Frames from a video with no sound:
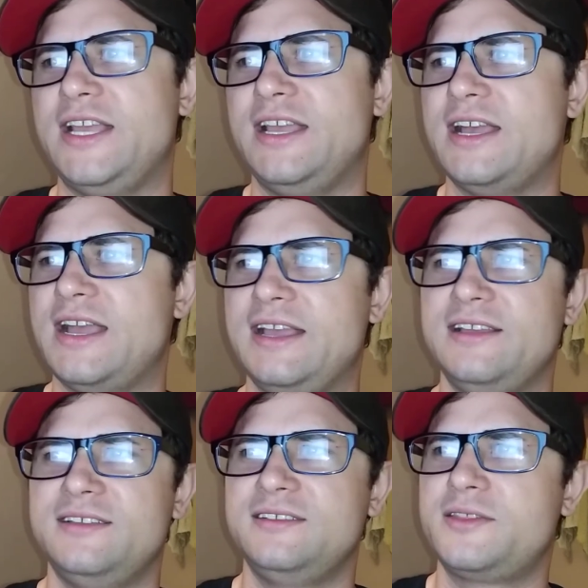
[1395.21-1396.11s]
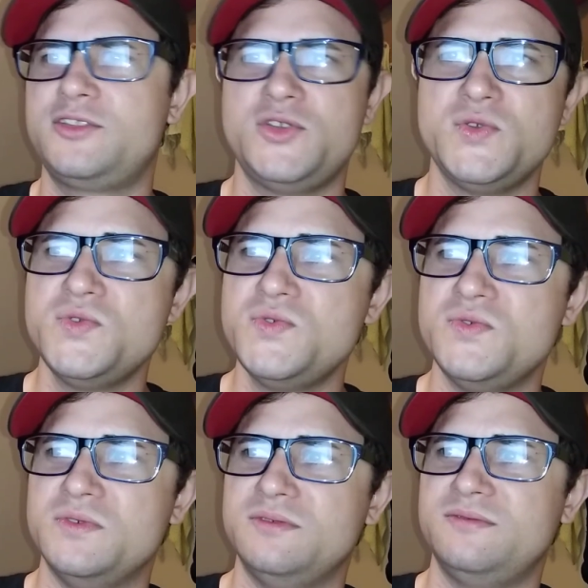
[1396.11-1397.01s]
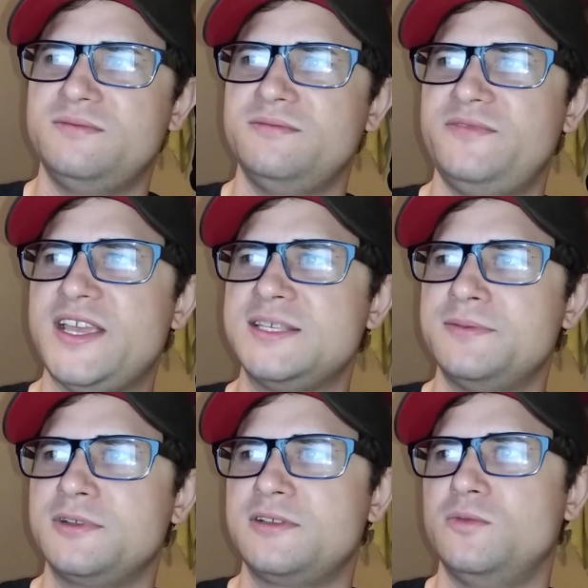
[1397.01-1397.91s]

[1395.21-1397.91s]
uh, two Facebook